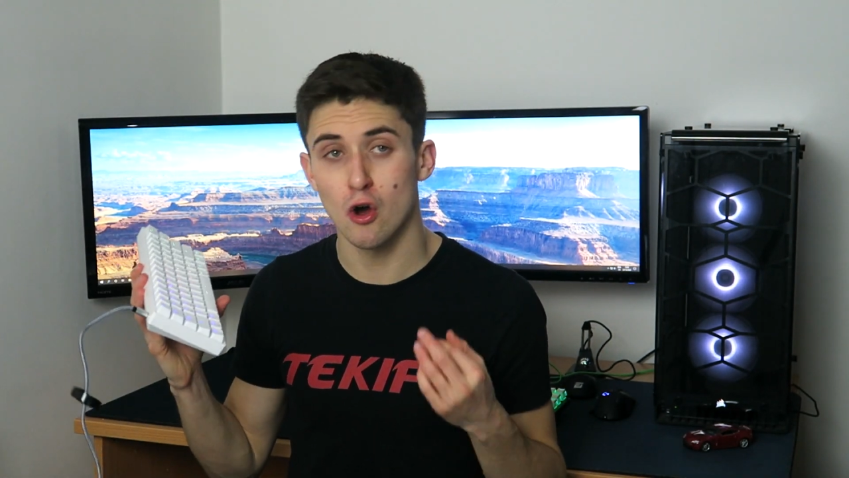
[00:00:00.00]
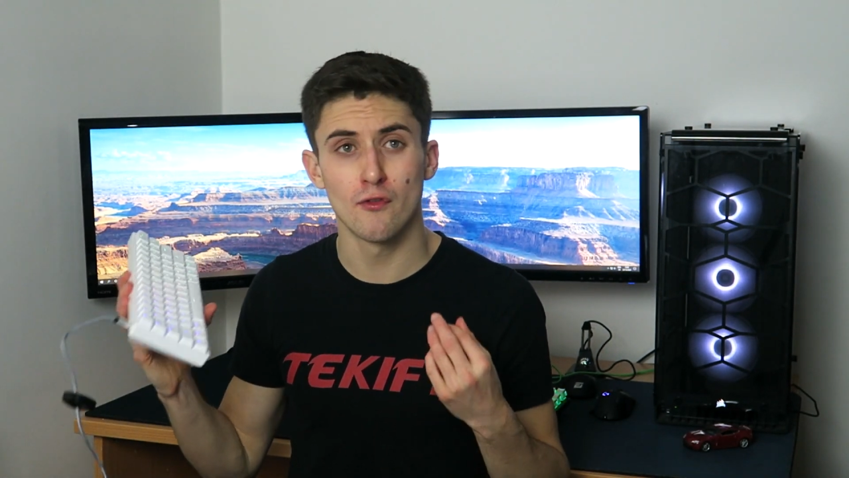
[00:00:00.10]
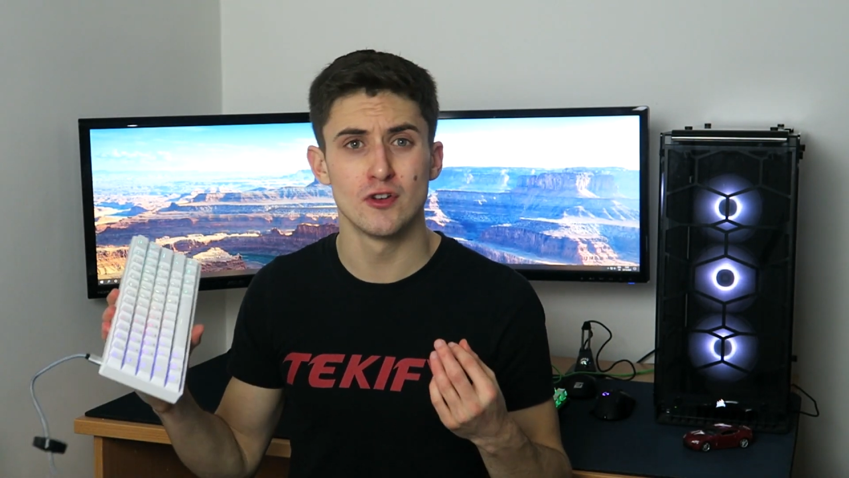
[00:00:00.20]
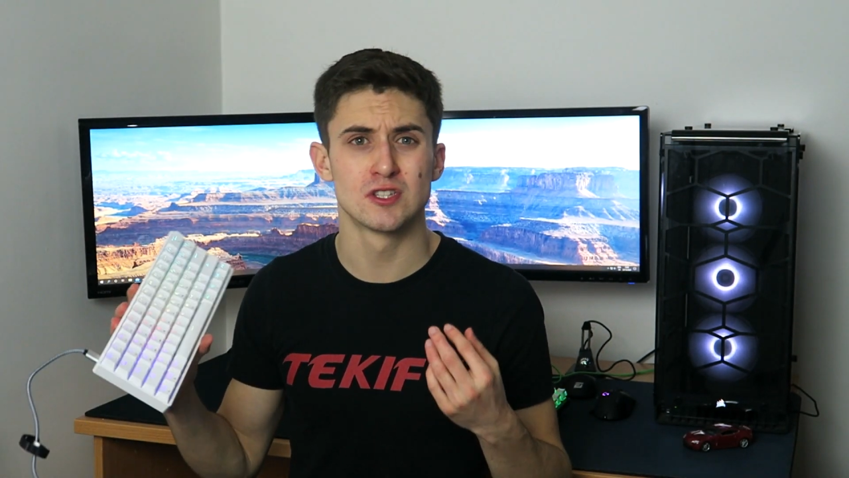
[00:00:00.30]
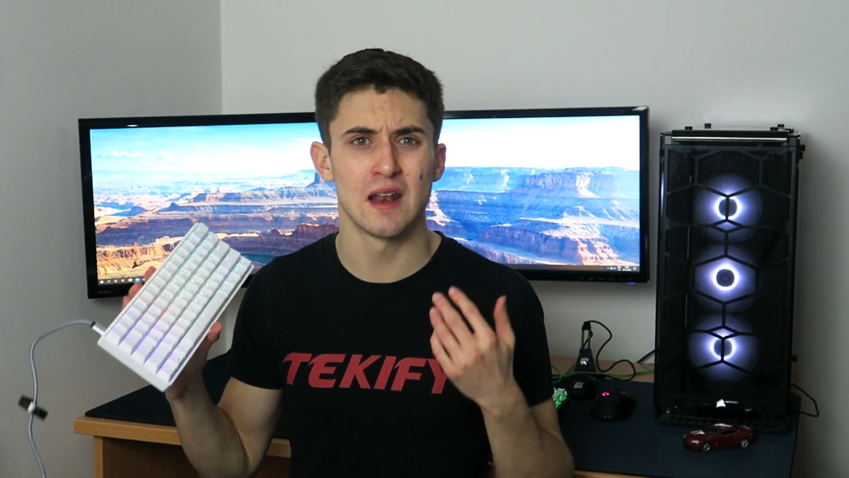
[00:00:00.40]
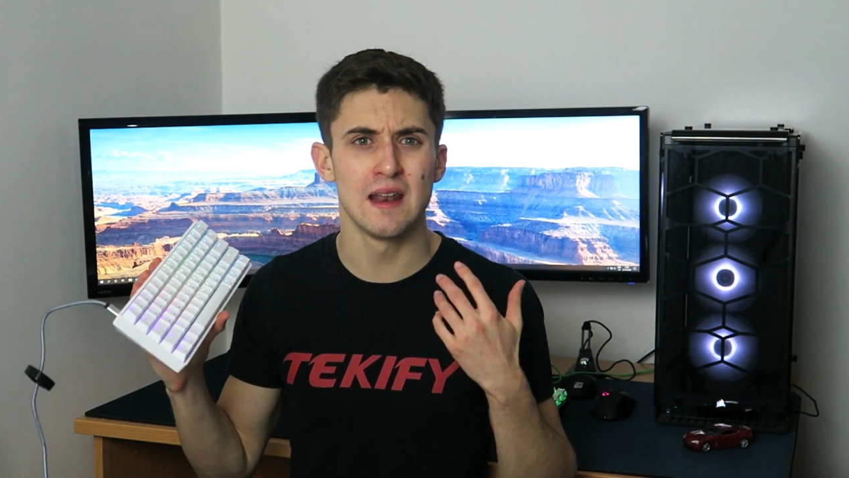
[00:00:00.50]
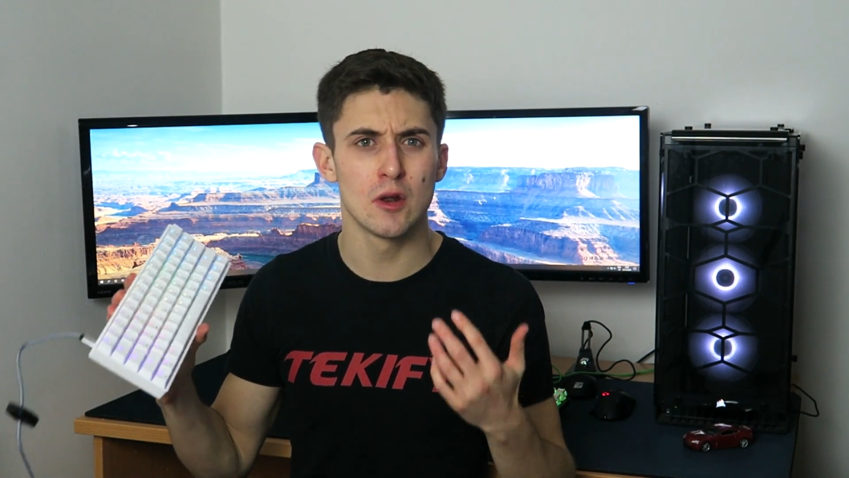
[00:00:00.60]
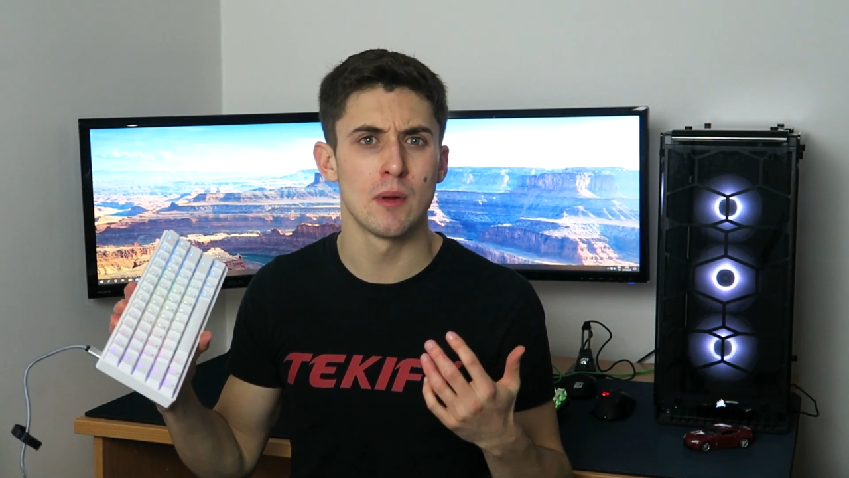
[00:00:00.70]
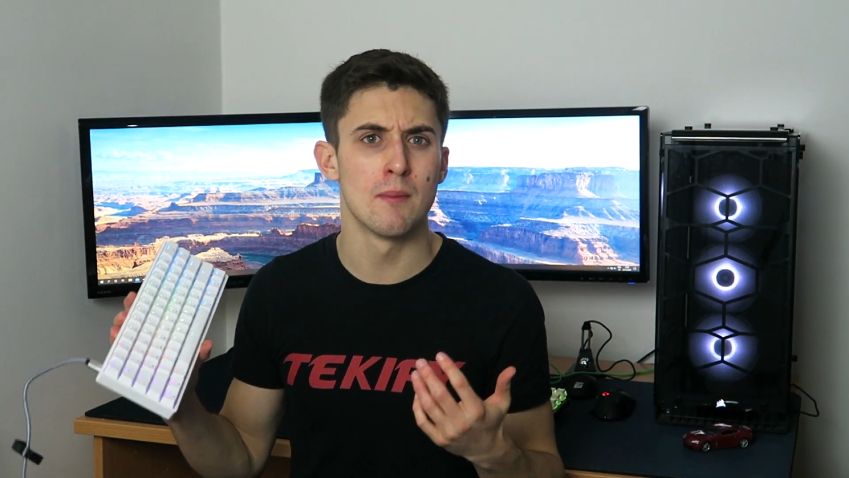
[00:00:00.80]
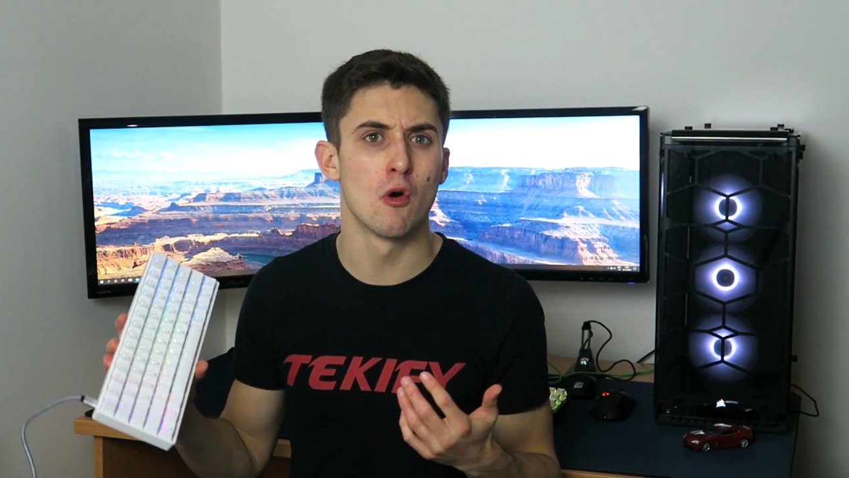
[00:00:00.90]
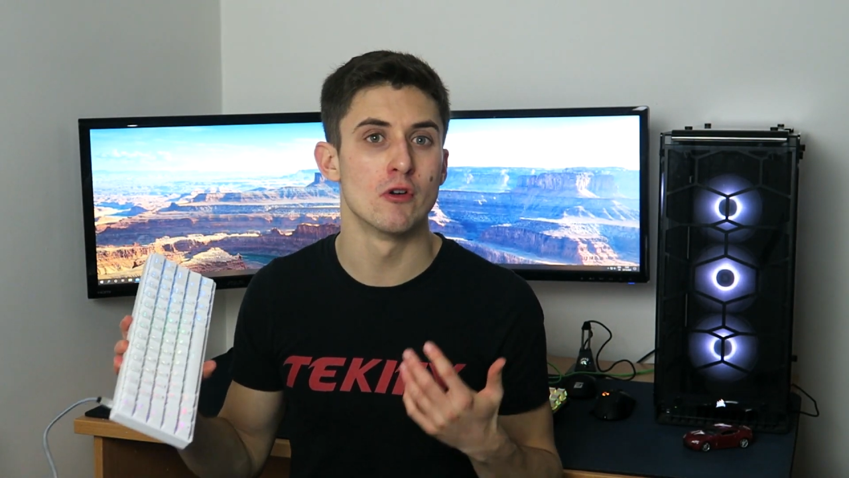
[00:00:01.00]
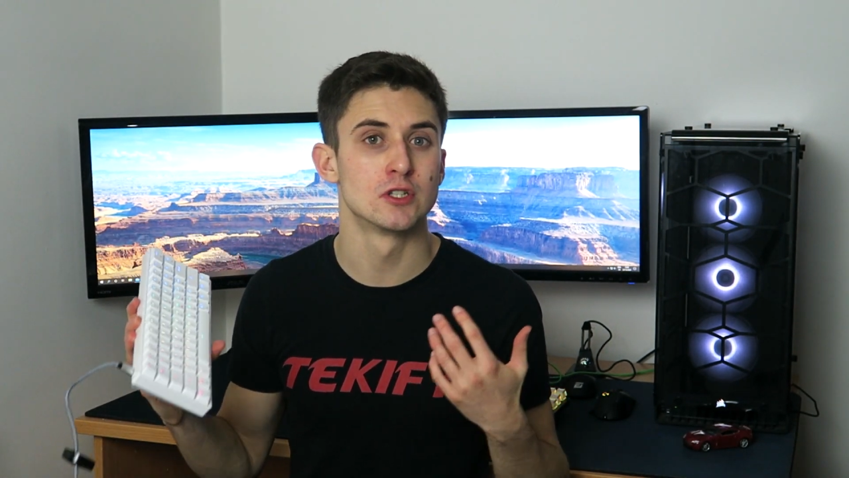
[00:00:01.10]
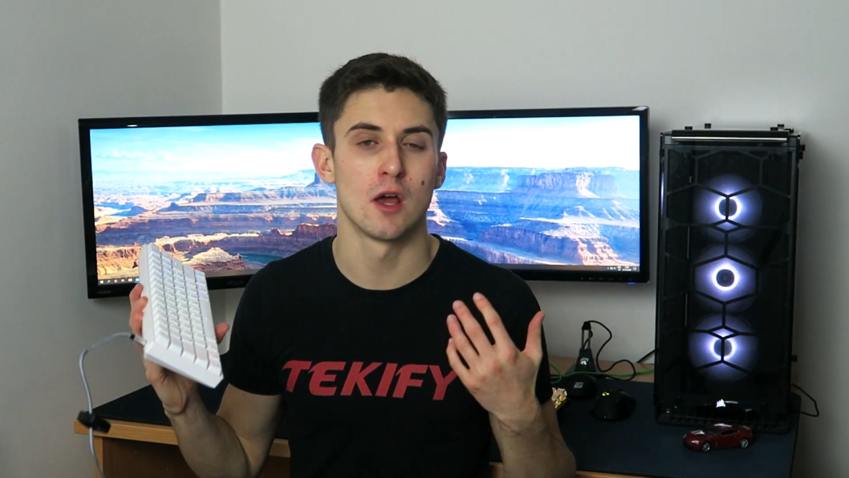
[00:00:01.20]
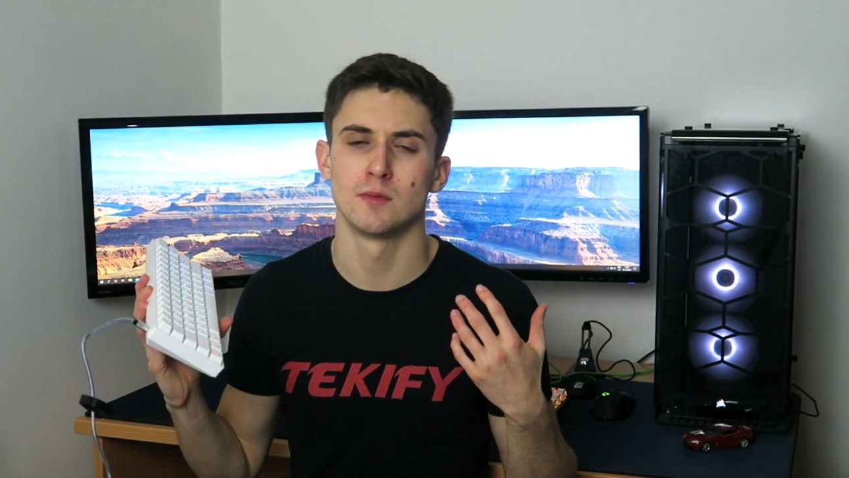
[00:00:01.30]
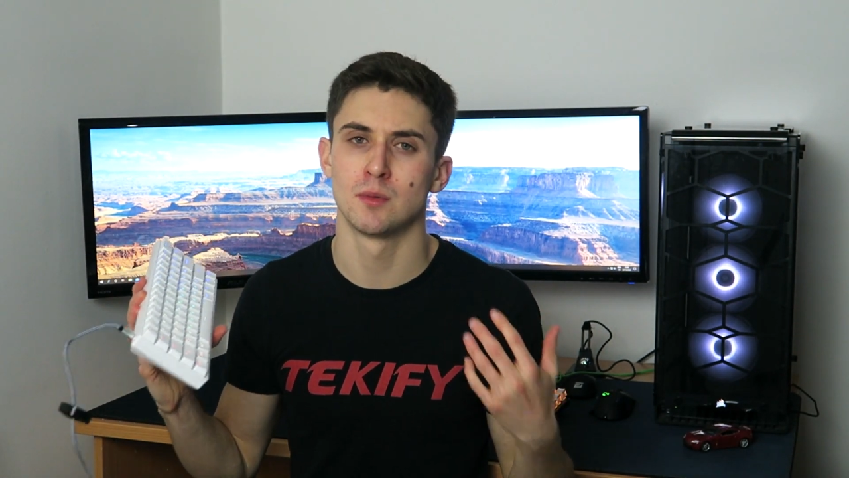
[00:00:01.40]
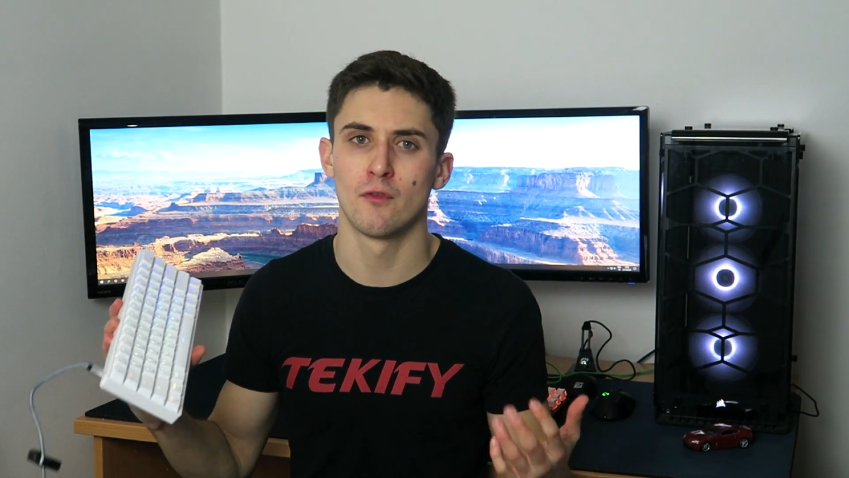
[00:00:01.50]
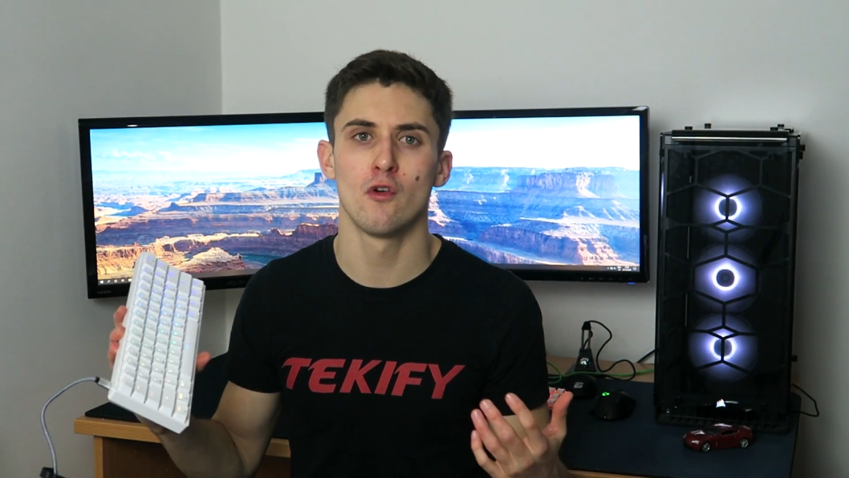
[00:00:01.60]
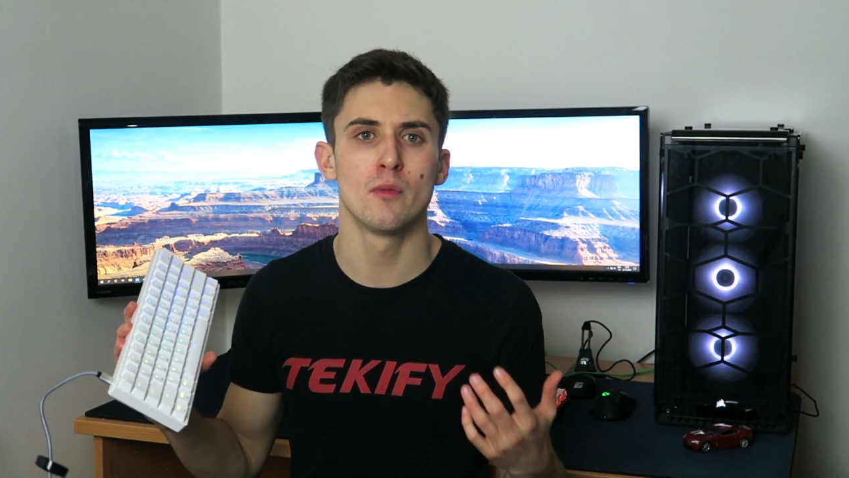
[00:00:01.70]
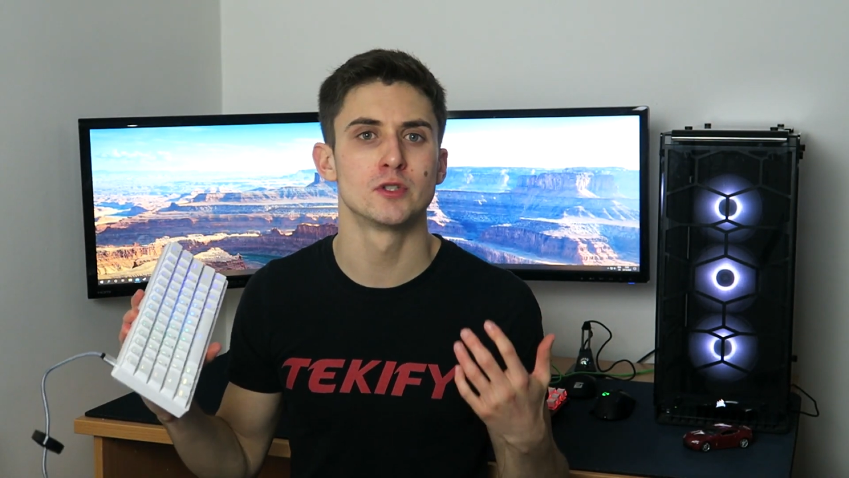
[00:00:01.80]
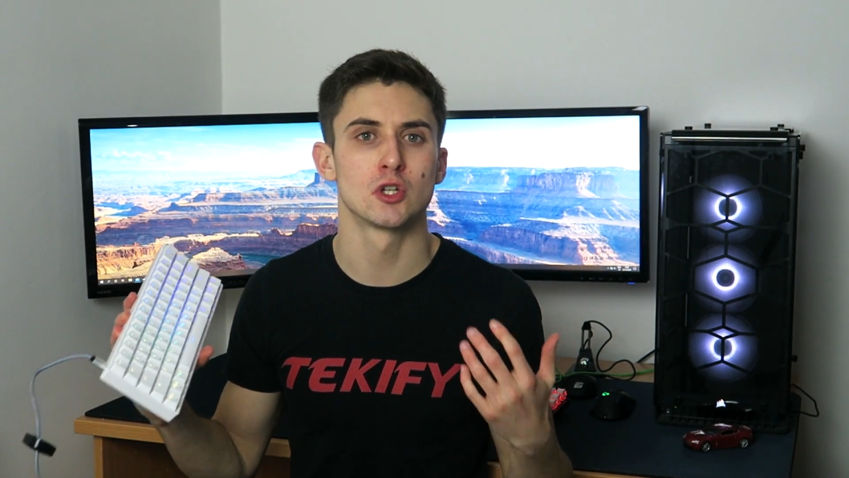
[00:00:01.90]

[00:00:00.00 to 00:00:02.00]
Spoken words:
offers a little bit more in terms of performance